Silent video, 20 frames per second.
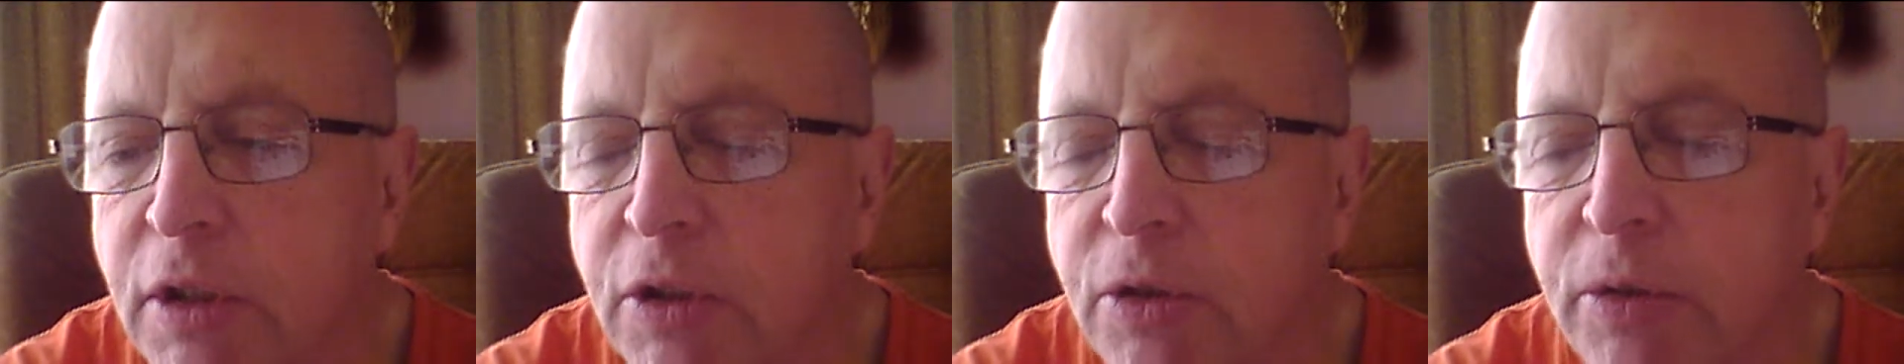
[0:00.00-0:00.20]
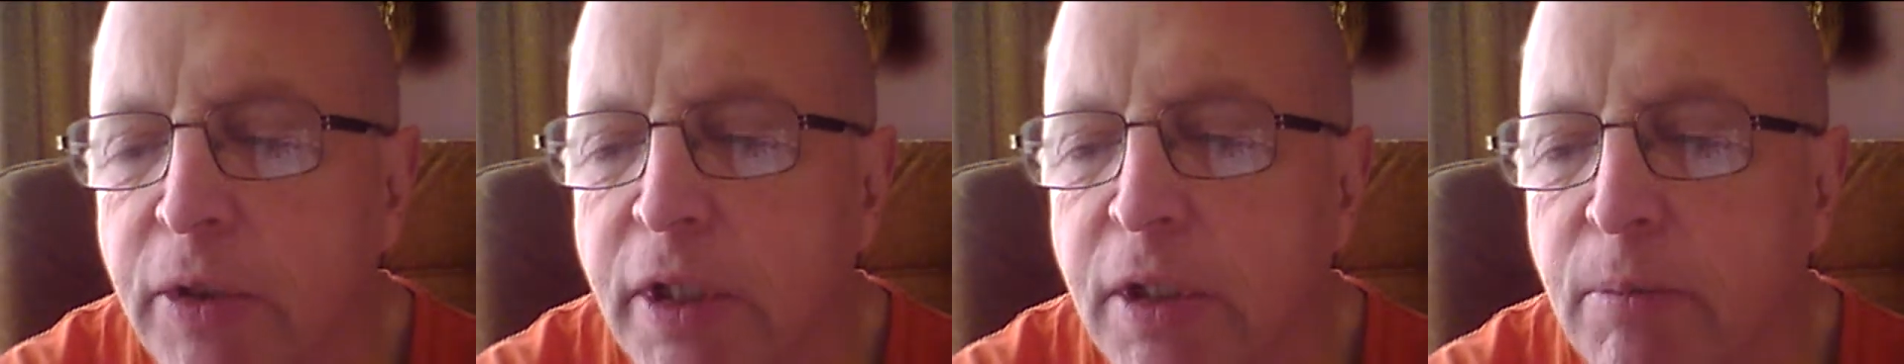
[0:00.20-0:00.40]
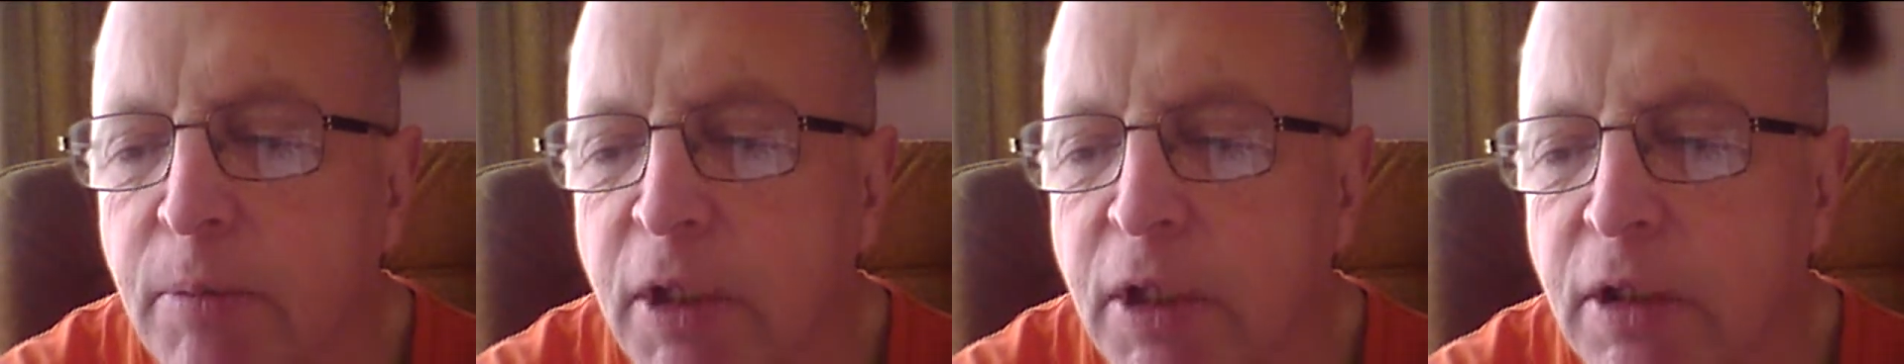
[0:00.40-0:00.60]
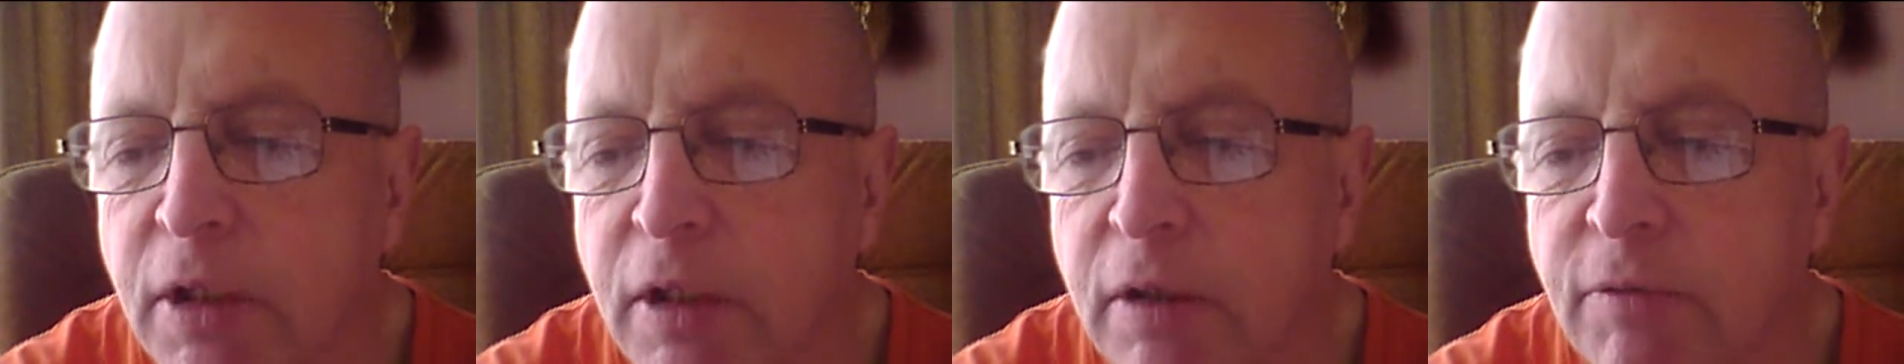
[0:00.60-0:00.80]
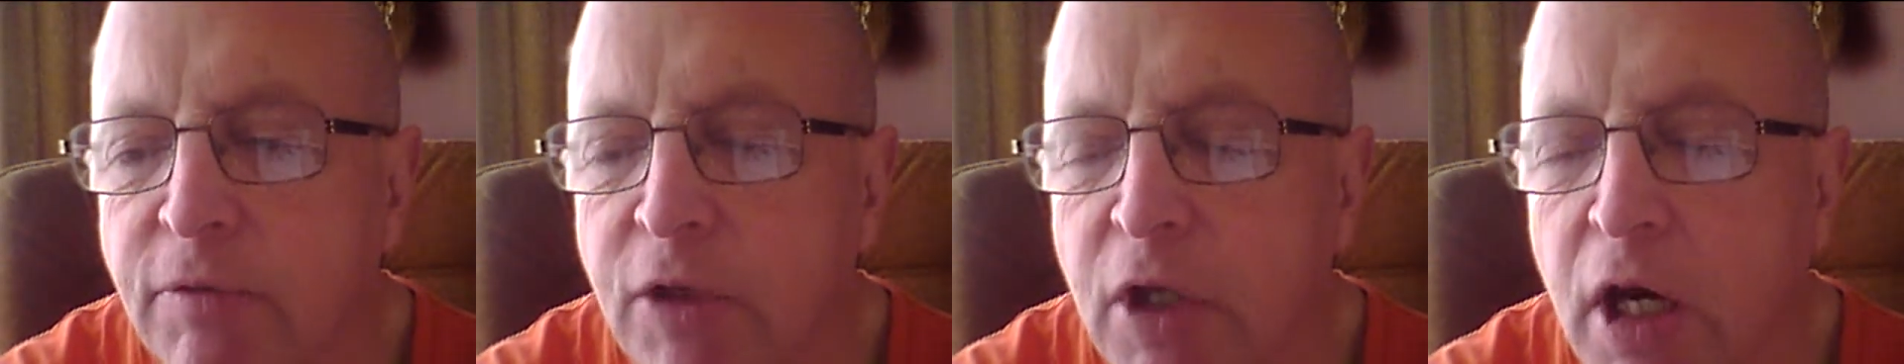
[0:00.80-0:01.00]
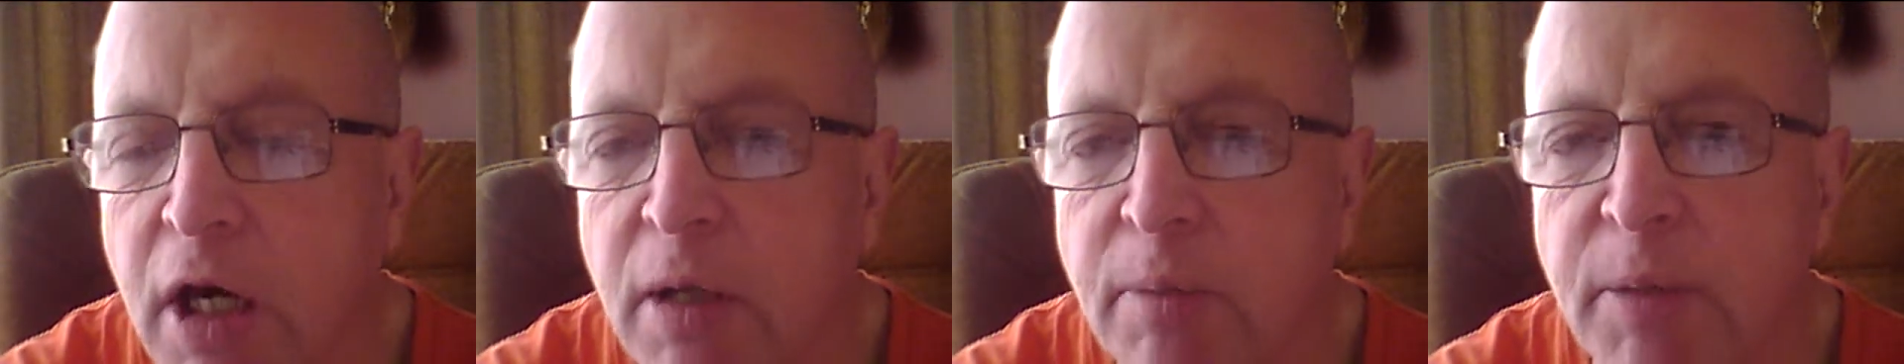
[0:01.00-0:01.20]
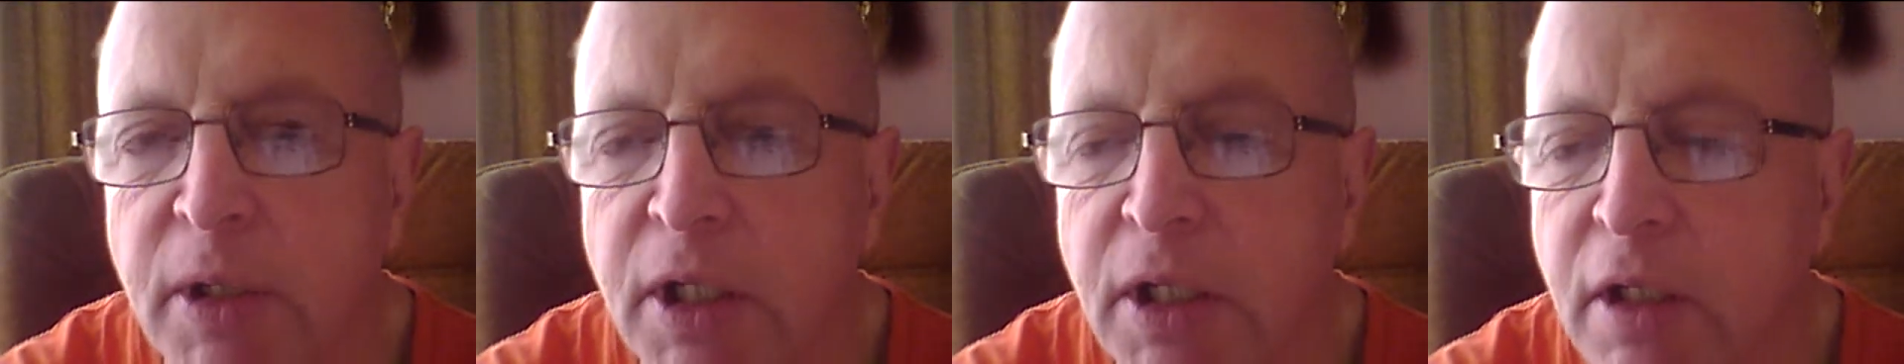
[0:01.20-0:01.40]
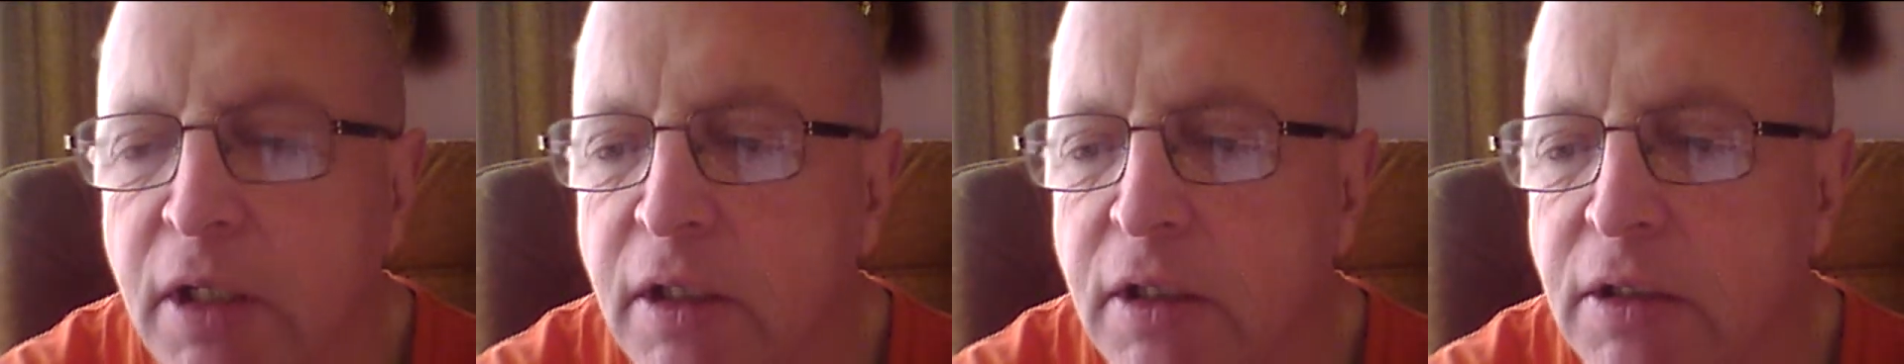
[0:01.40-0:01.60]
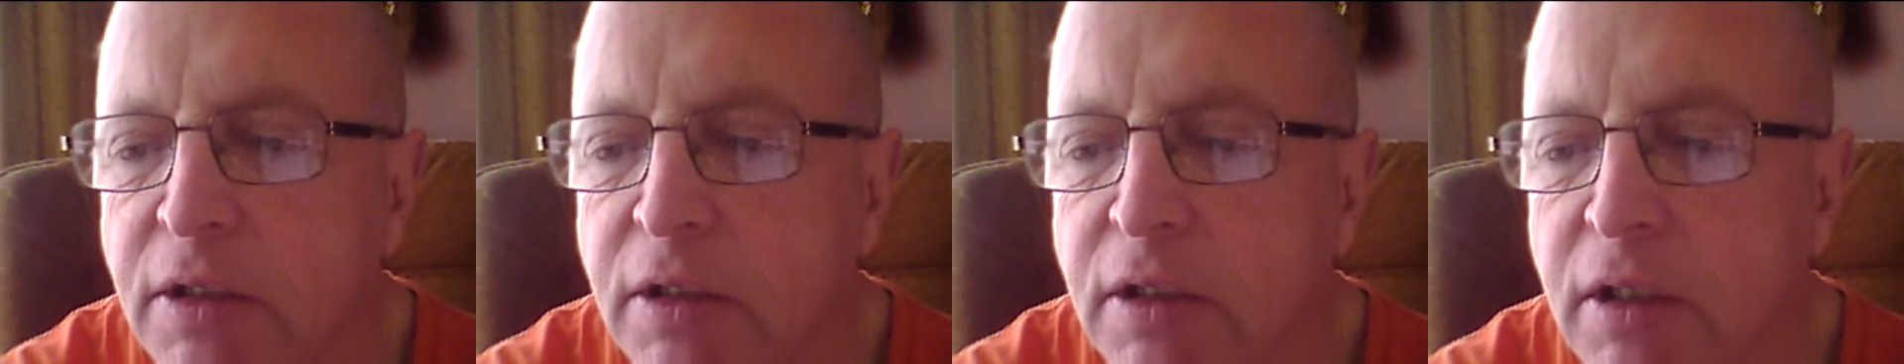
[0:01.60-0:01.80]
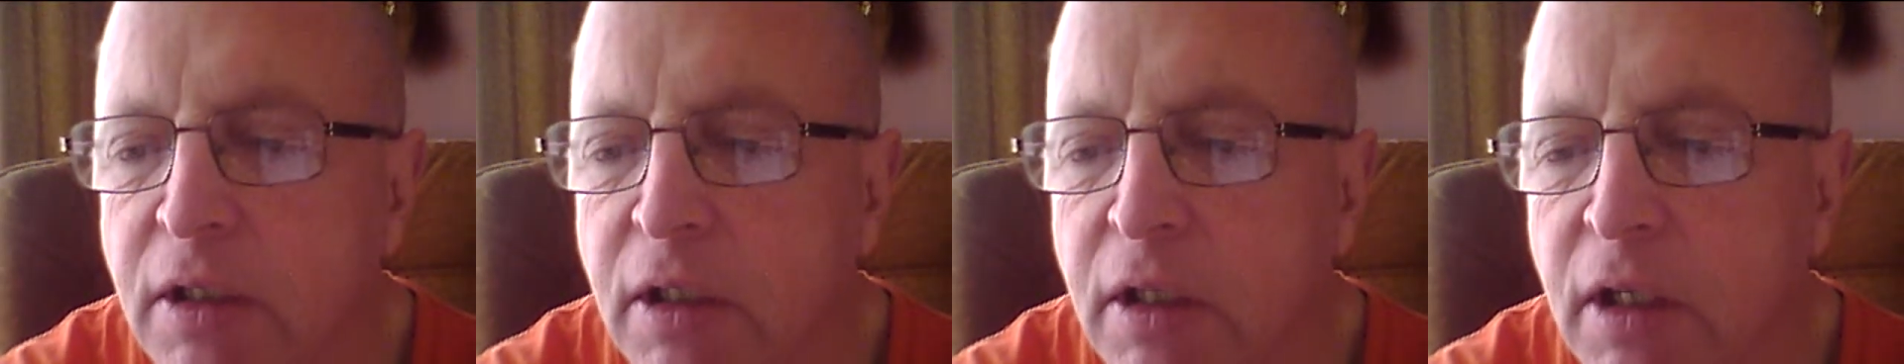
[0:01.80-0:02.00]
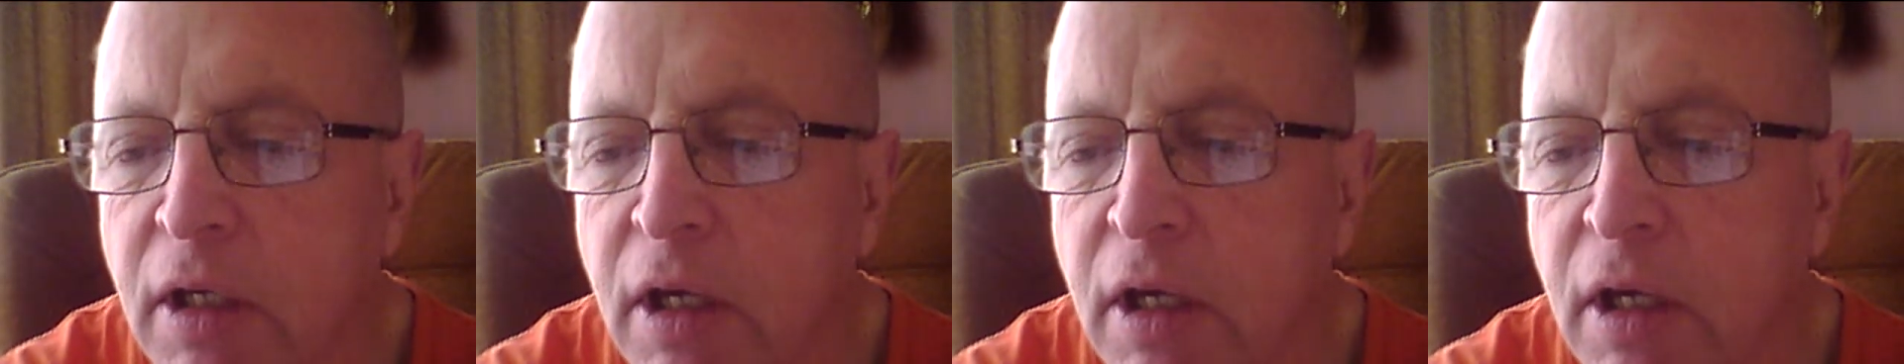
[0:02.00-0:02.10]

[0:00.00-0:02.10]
the treatment of diabetes.